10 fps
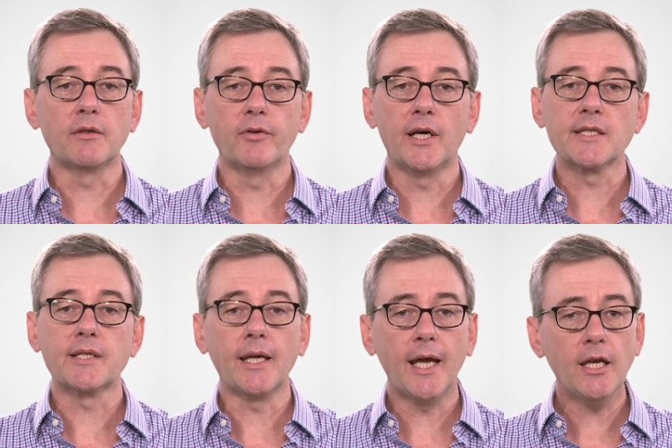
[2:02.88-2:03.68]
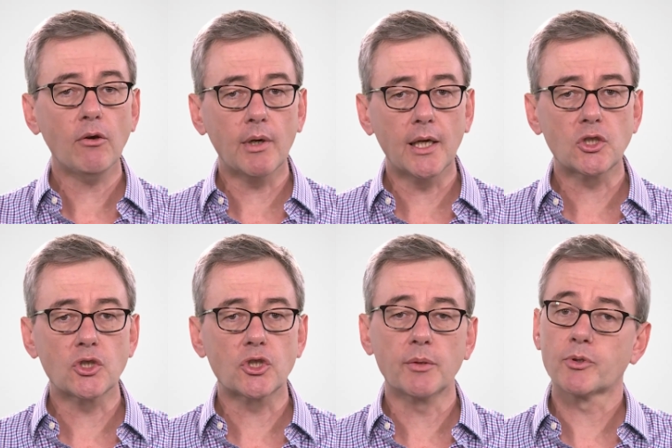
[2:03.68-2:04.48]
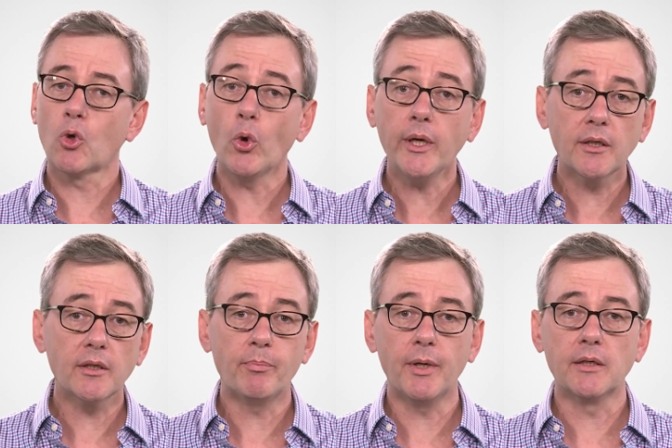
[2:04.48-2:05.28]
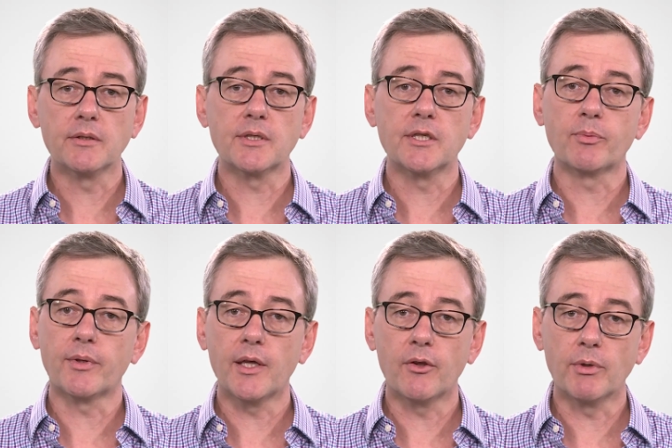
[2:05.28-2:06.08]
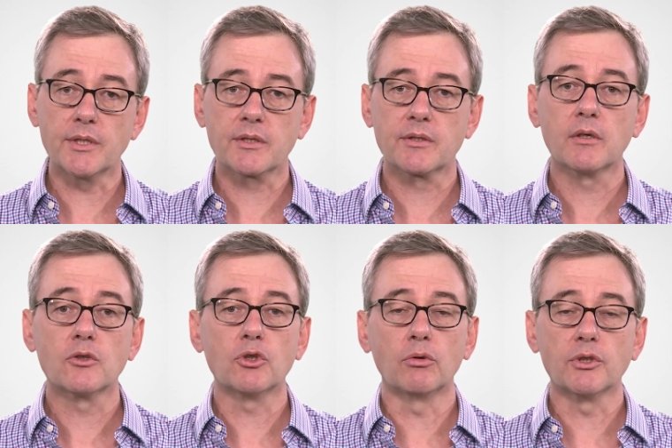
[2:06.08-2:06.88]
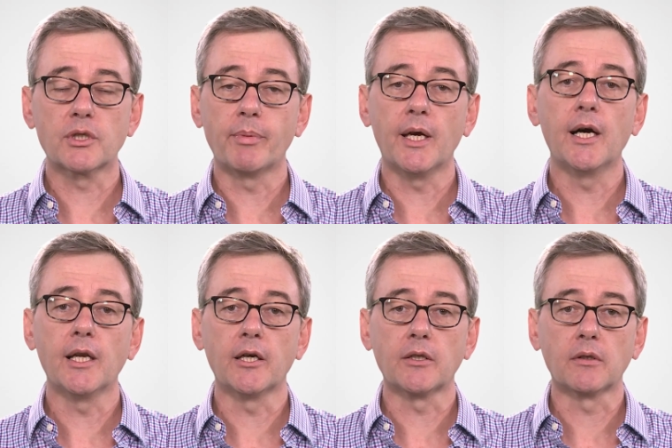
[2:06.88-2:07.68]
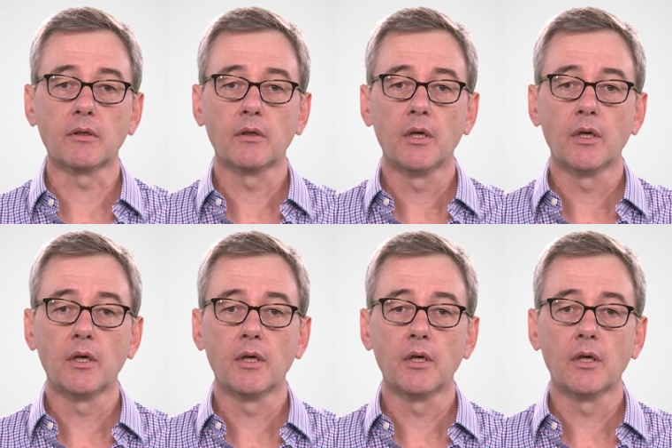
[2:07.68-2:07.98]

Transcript: advised that any relationships or interdependencies with other risks should also be highlighted.